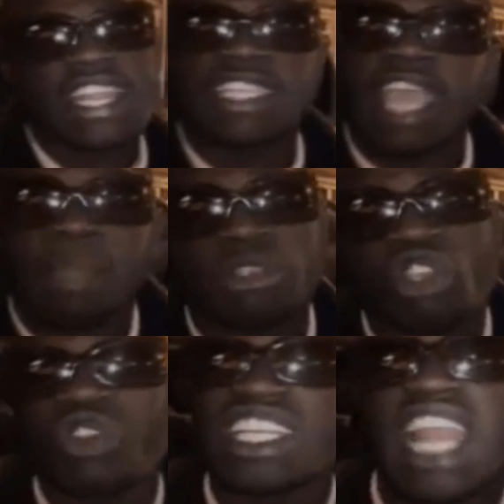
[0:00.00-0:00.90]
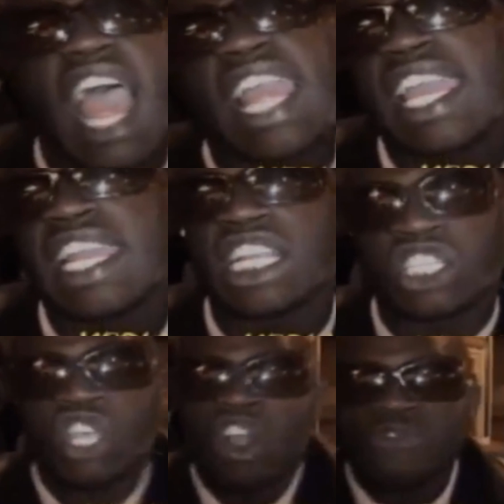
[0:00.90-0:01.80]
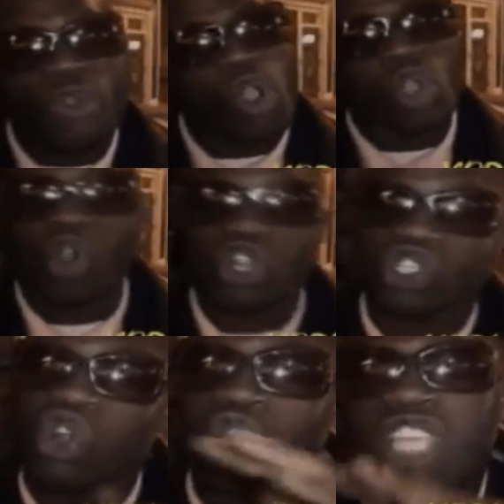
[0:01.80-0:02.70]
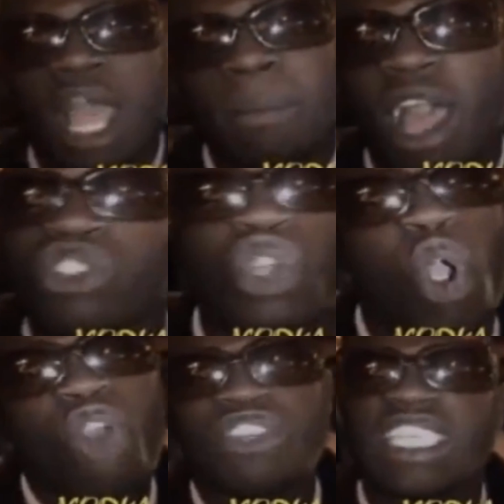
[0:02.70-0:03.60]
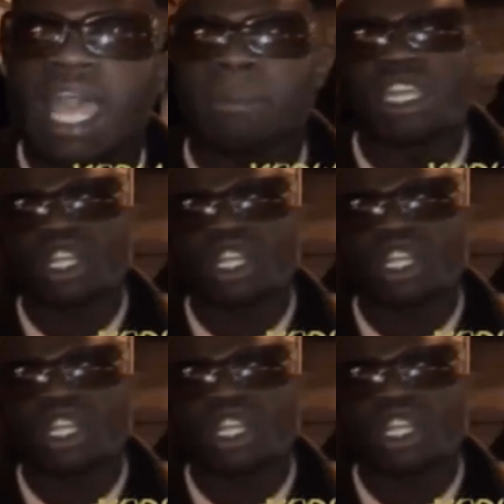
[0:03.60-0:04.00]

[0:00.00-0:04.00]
in this game, it's only nine innings. Four quarters, no timeouts or overtime